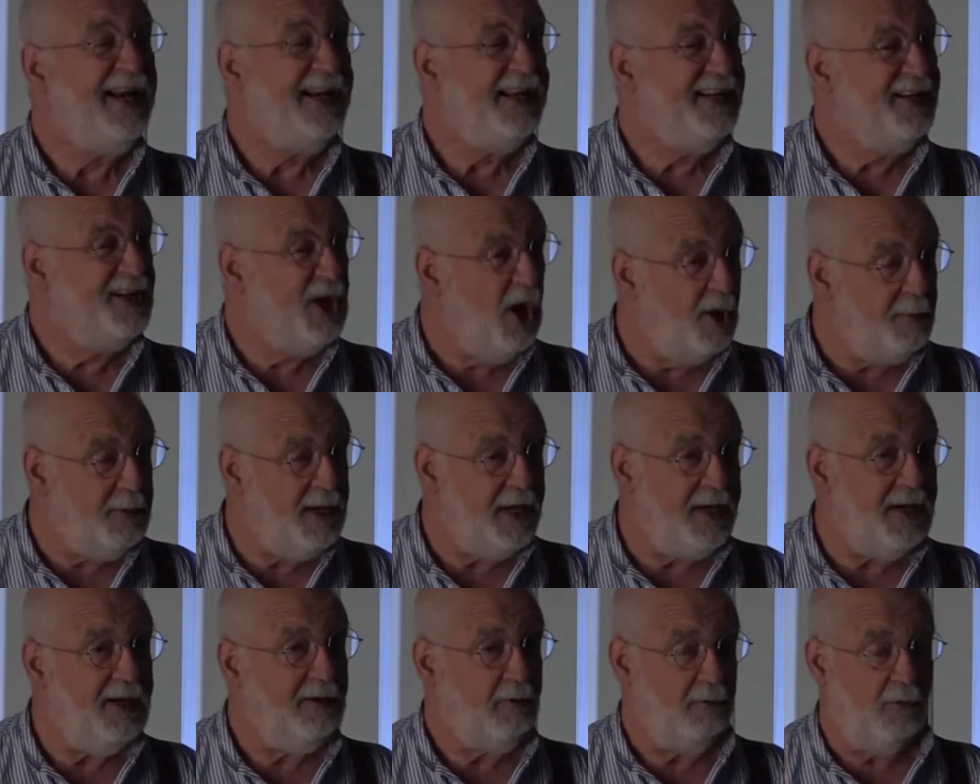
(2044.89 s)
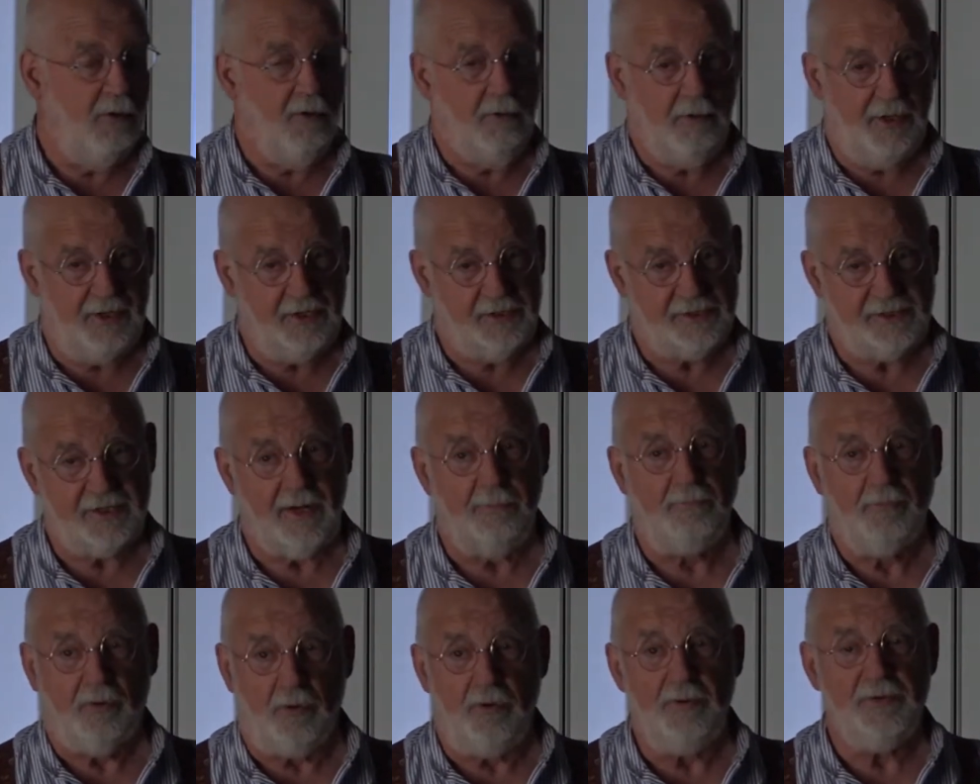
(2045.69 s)
Nobody, or at least
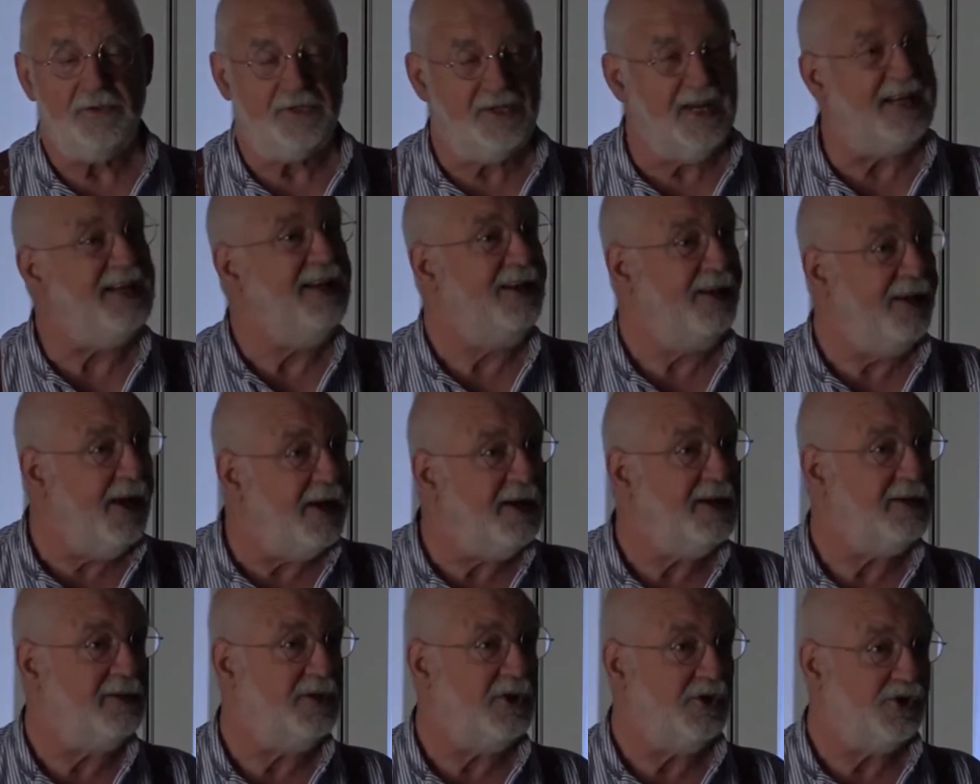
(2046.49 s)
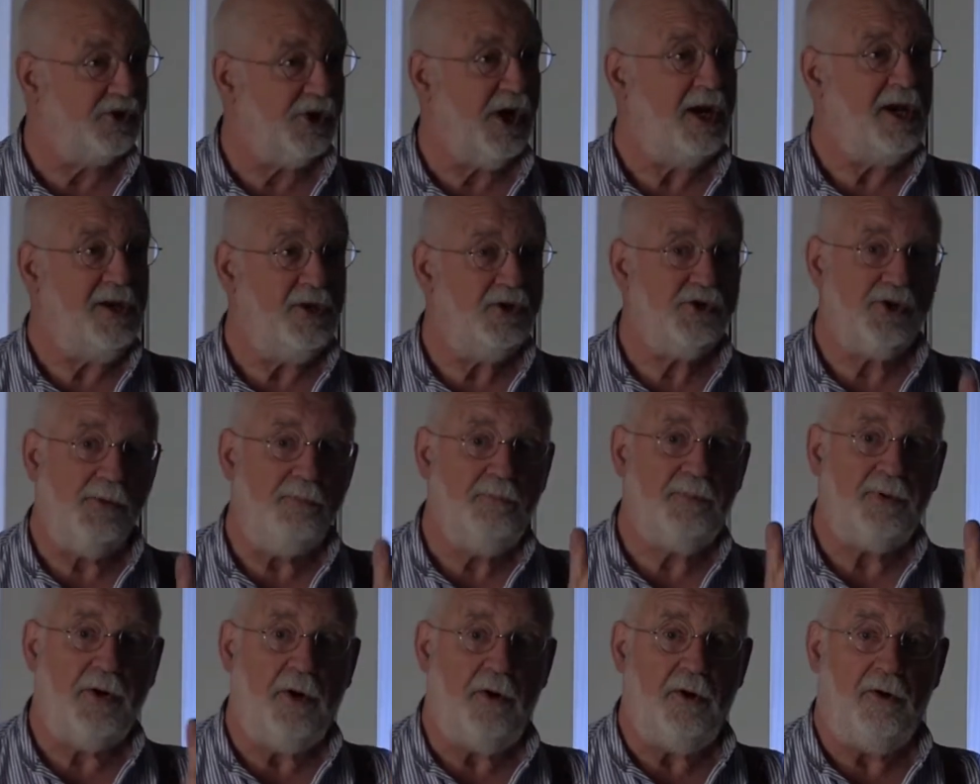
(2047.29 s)
some groups, didn't like the change in
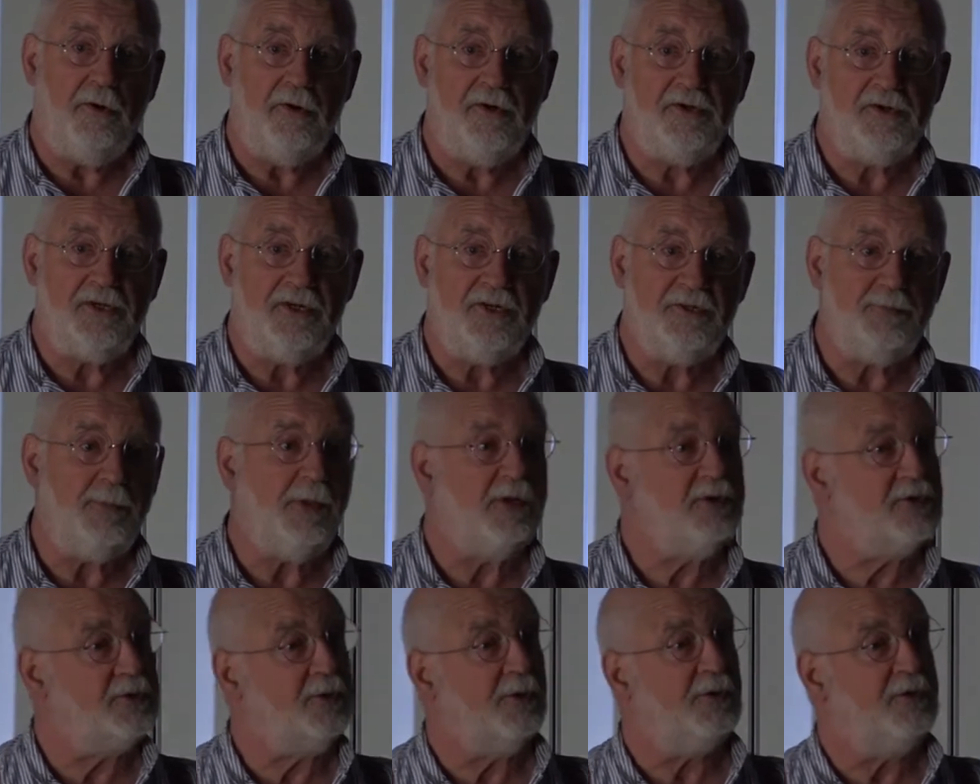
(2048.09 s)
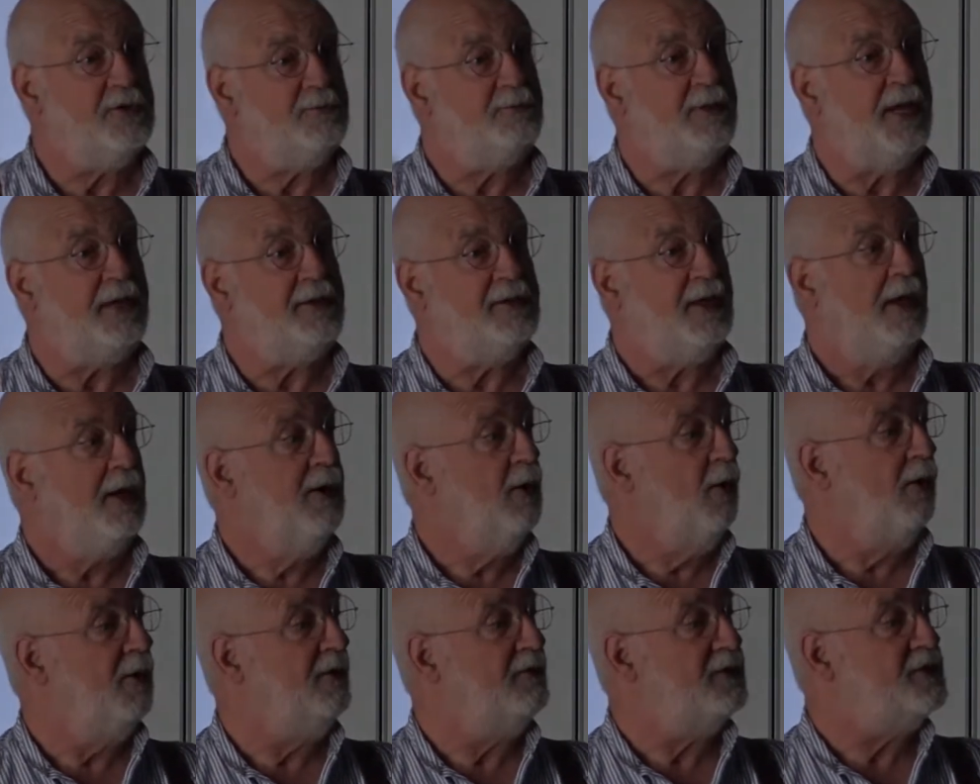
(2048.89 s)
priorities because it meant
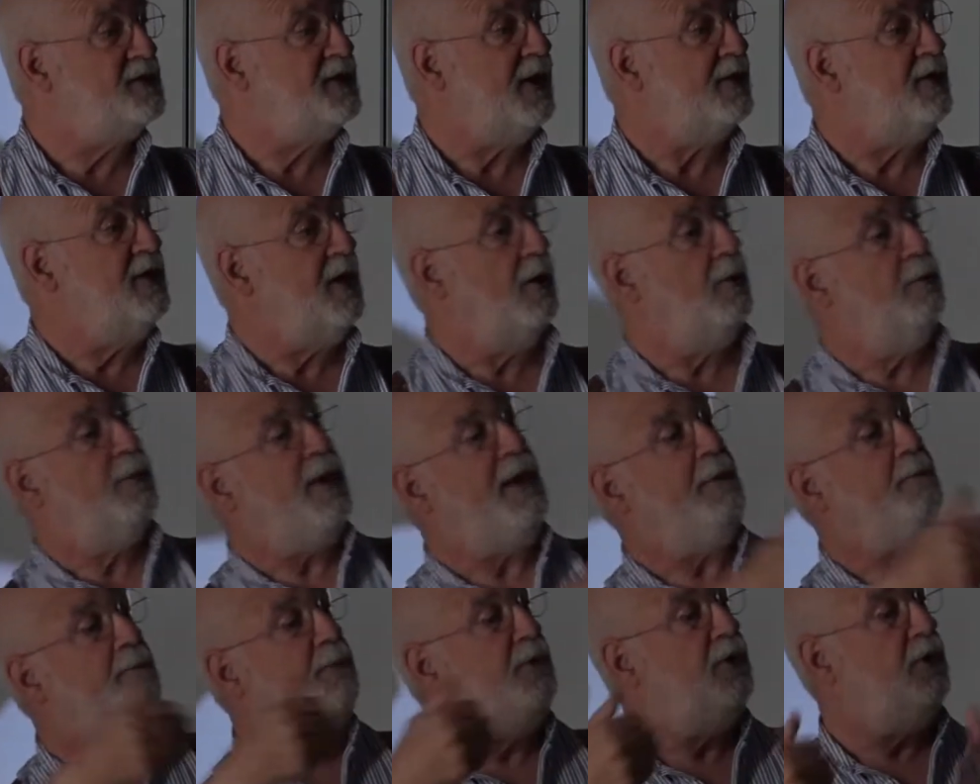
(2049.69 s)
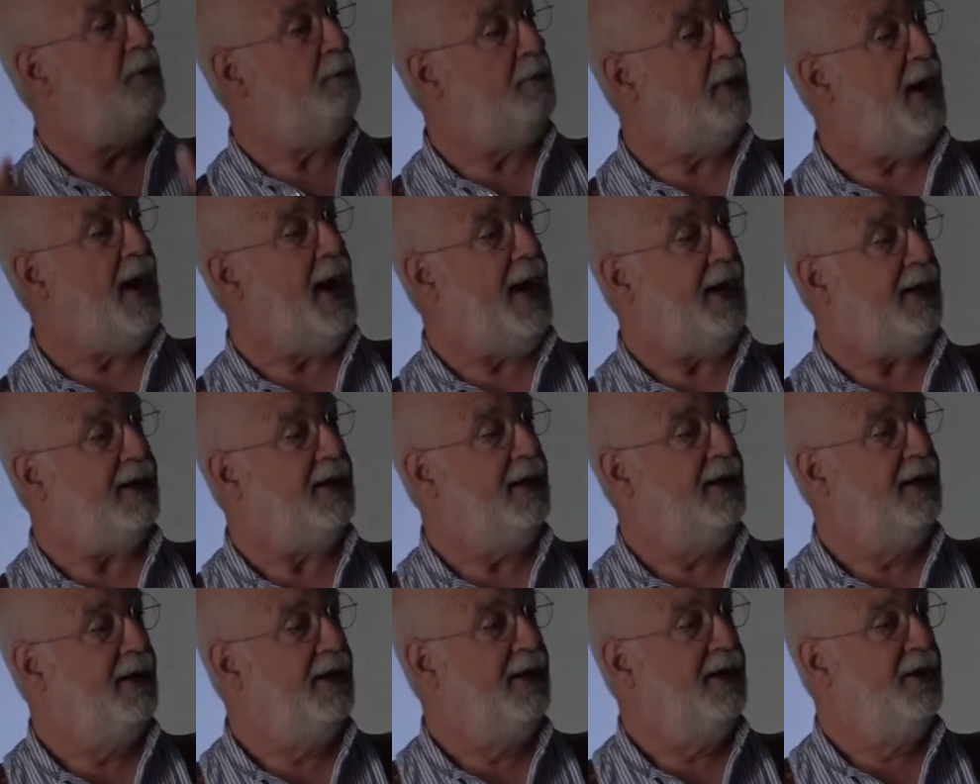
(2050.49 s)
all of a sudden they were being put back.
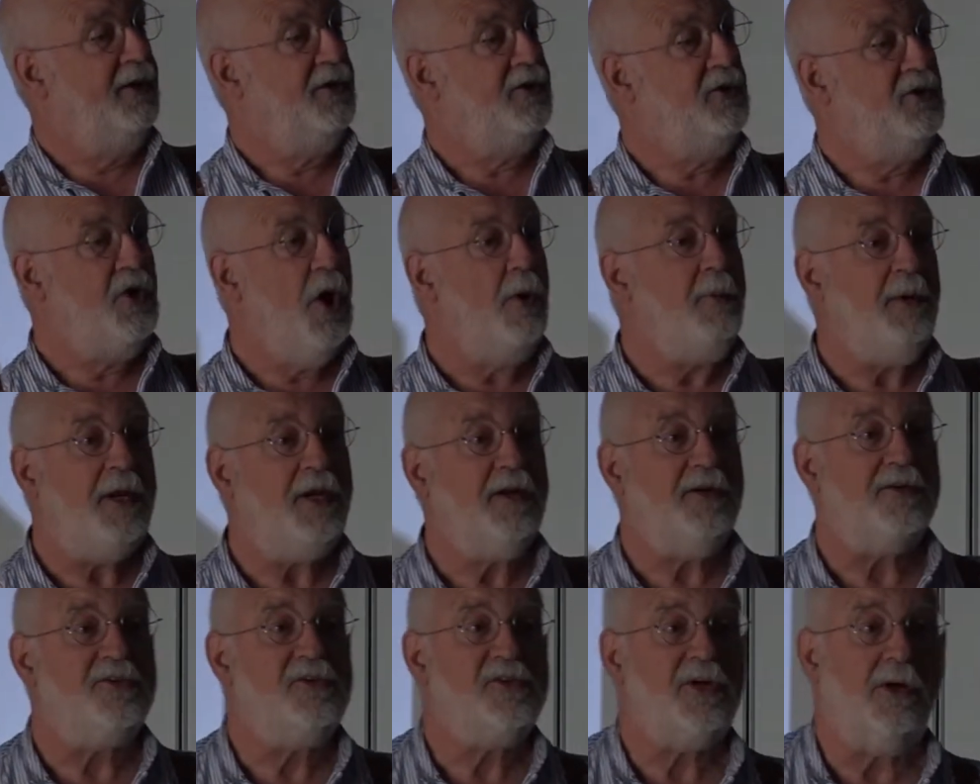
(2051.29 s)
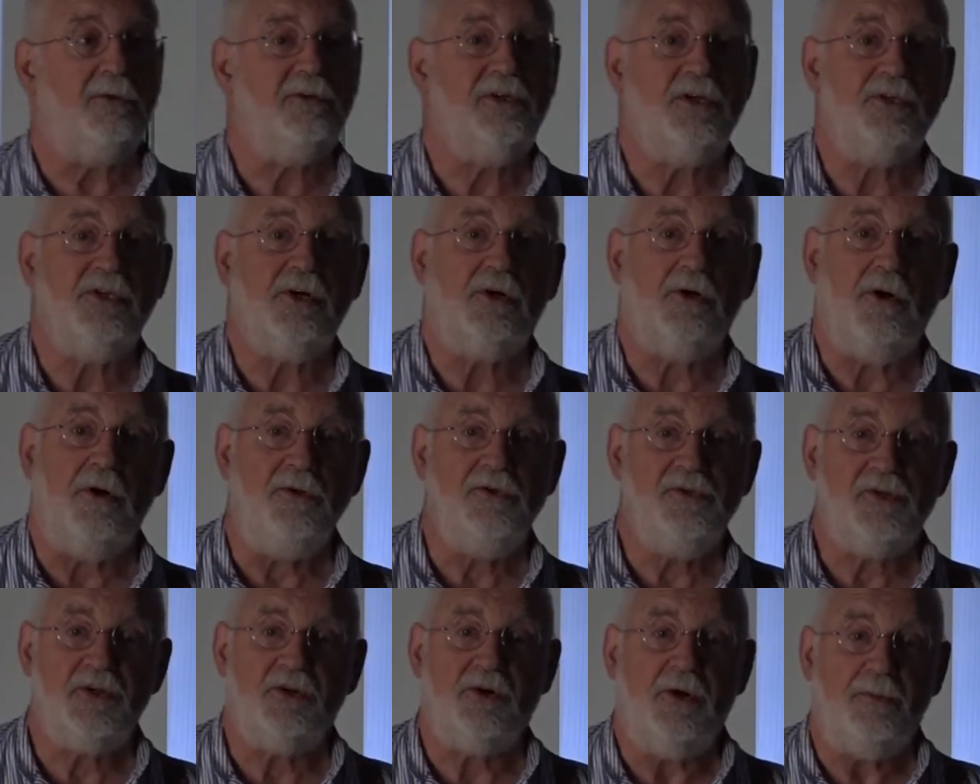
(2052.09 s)
Nobody consulted the
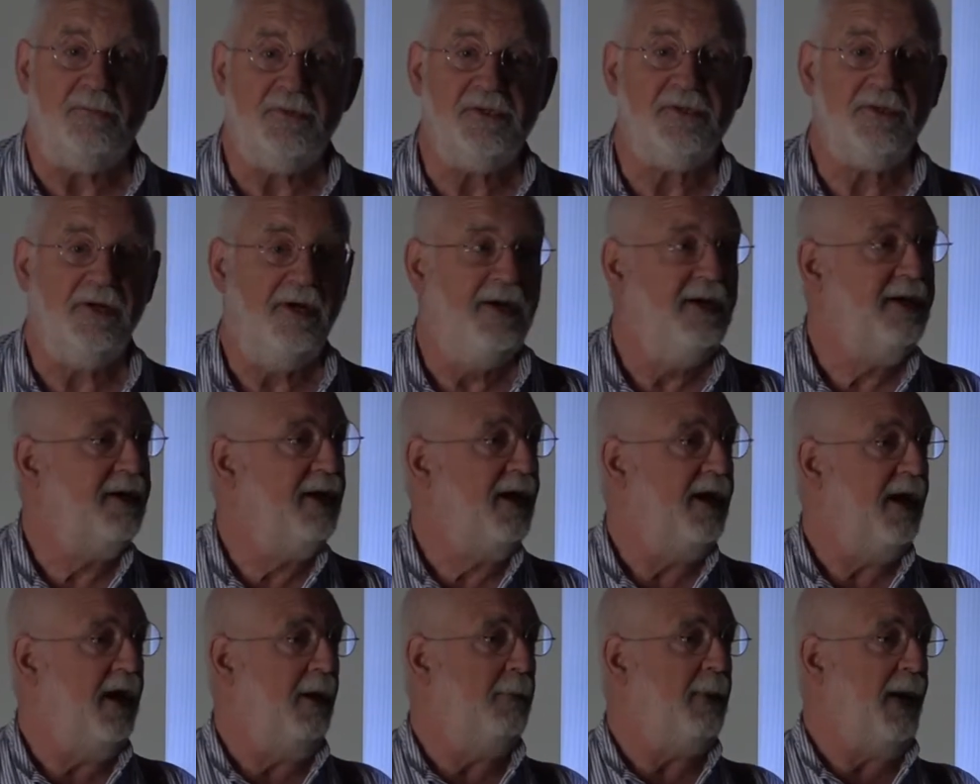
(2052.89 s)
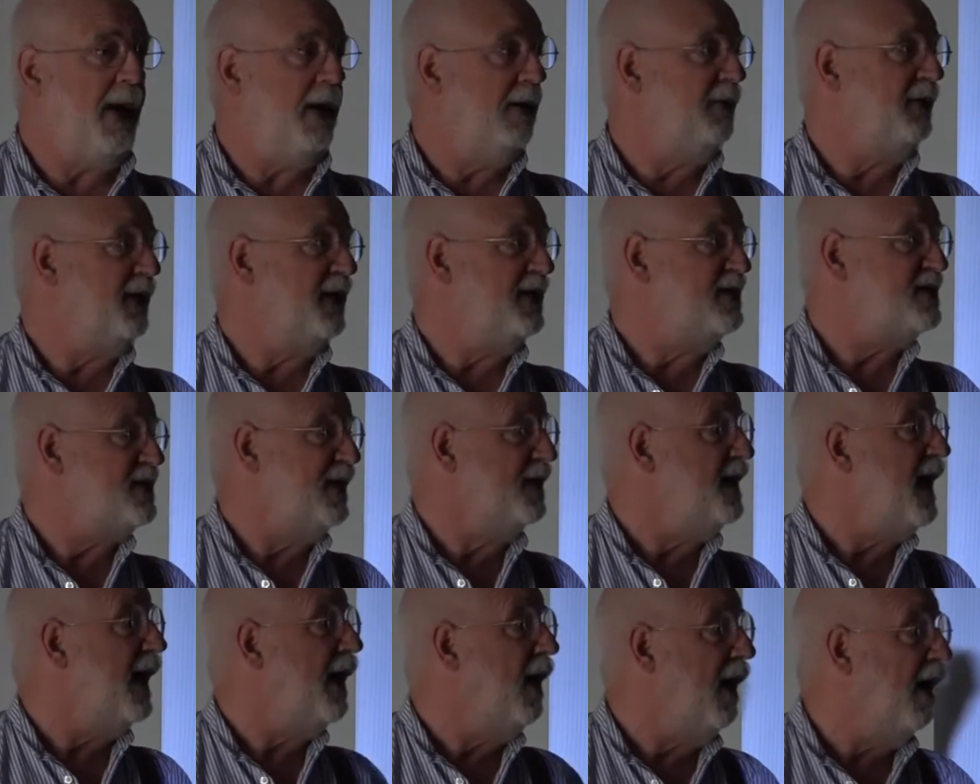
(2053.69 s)
conscripts about this, and
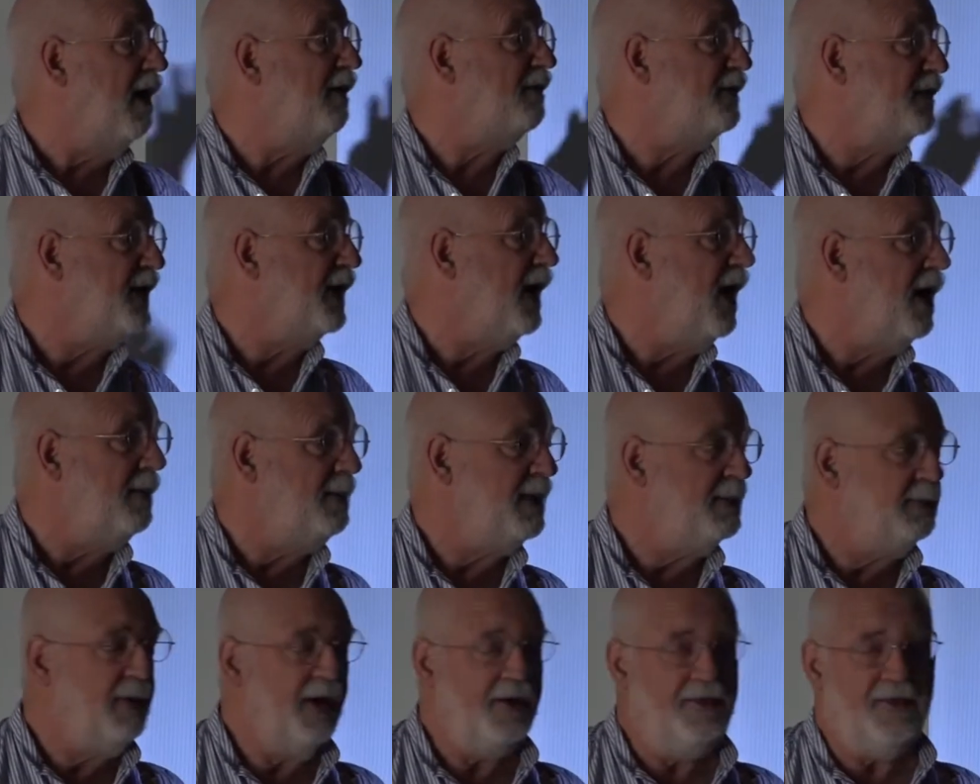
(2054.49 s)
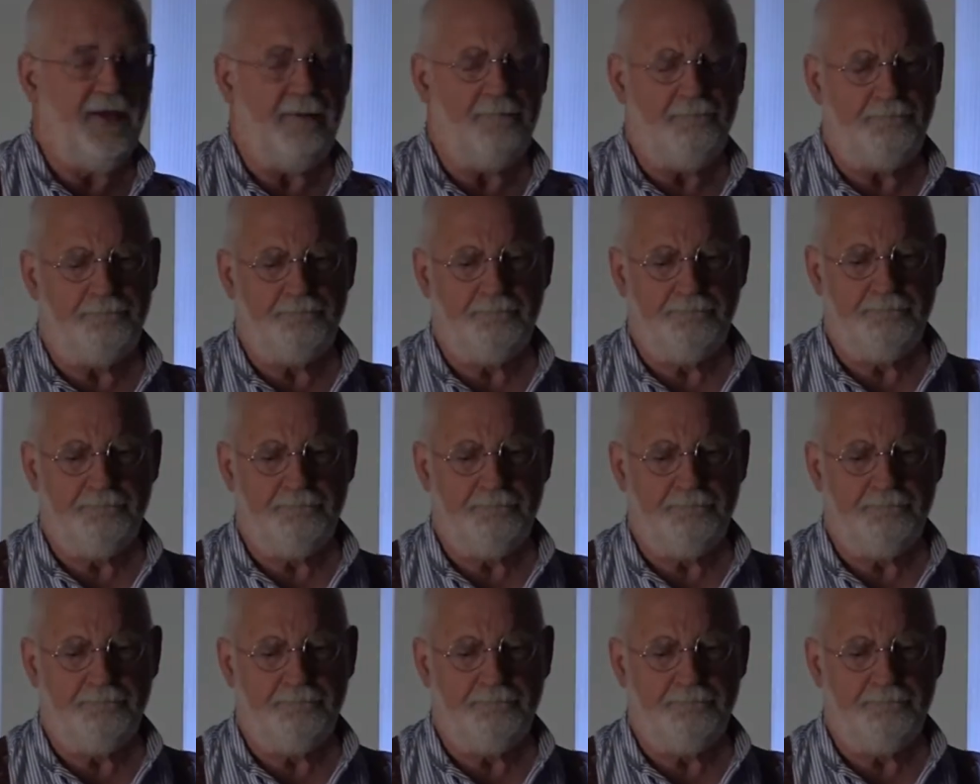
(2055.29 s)
they're half the army by then.